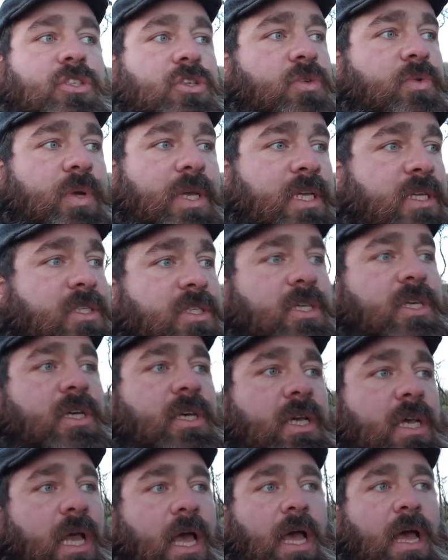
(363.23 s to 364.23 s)
2 weeks,
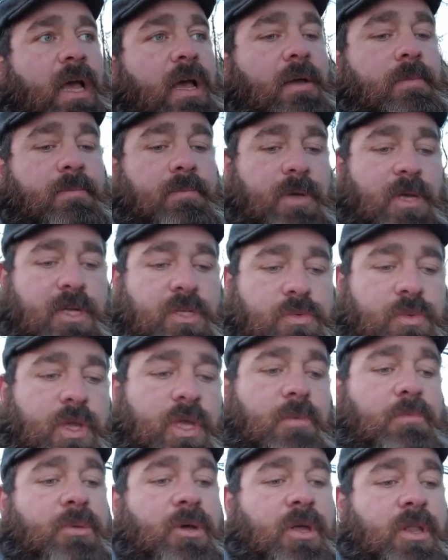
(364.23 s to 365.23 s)
because we
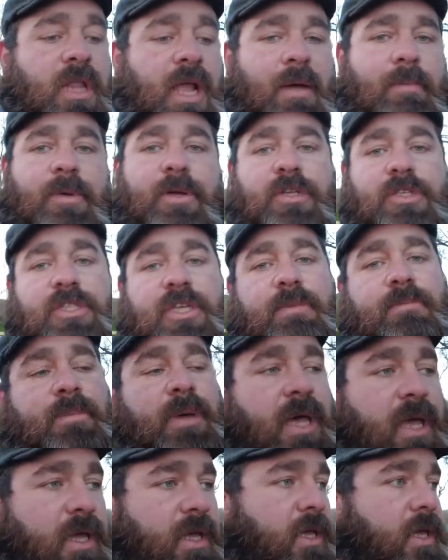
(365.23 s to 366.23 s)
can burn that much
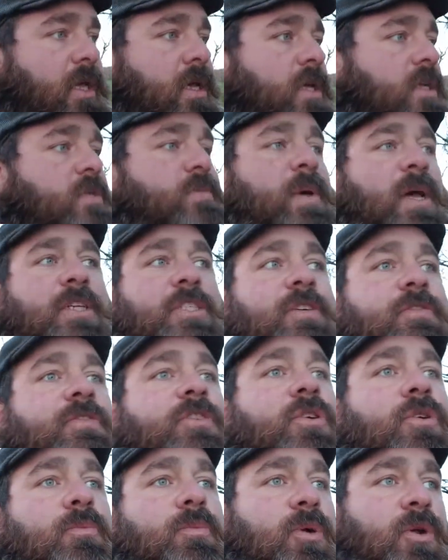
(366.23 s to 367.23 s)
timber, especially if
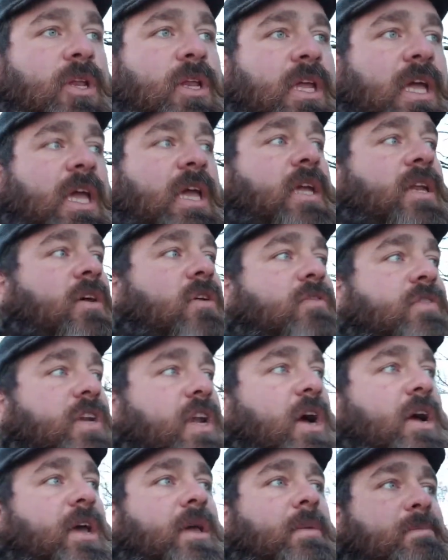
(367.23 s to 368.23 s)
you're putting it in
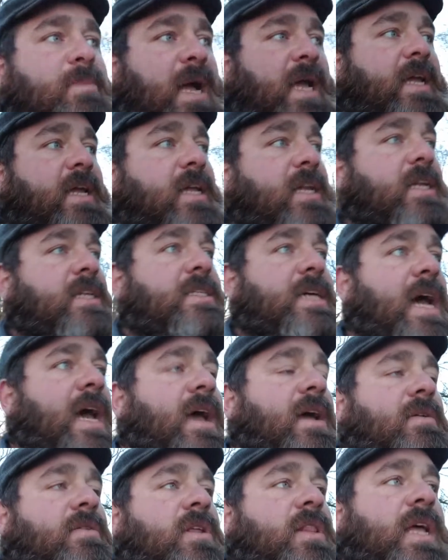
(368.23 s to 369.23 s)
overnight and banking it
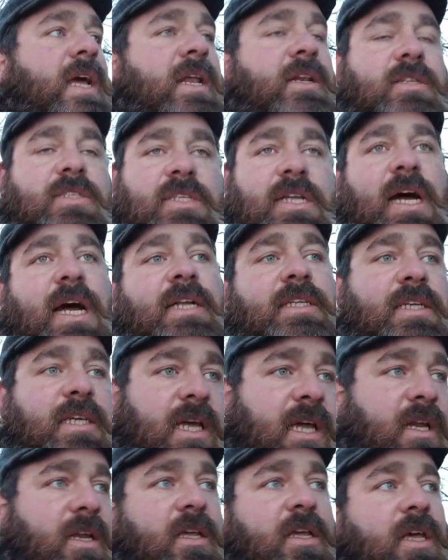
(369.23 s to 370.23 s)
down and then starting
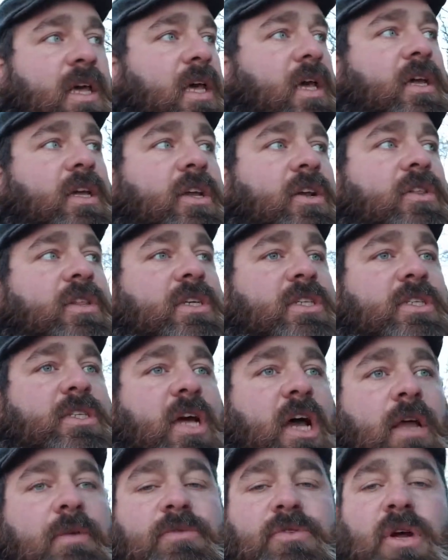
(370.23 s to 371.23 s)
it. And it, you know, there's
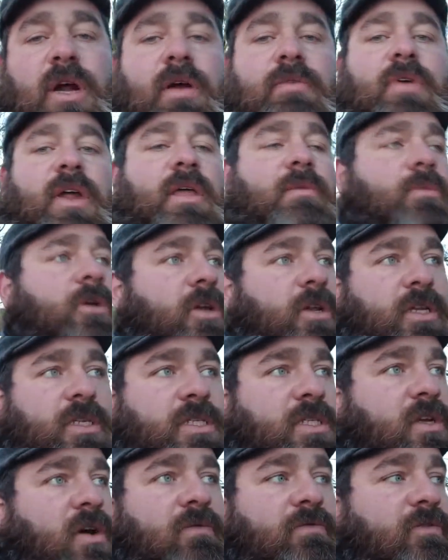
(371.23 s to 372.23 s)
times where our Rayburn
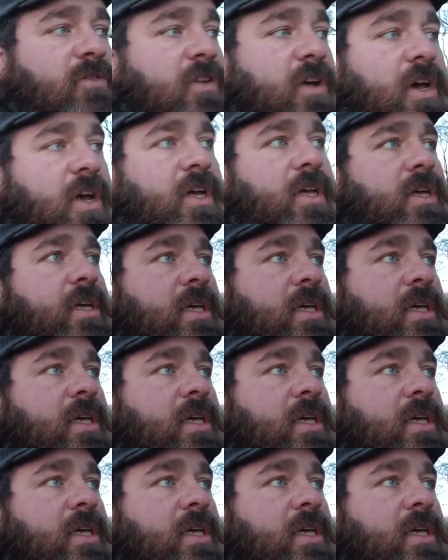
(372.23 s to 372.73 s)
is on for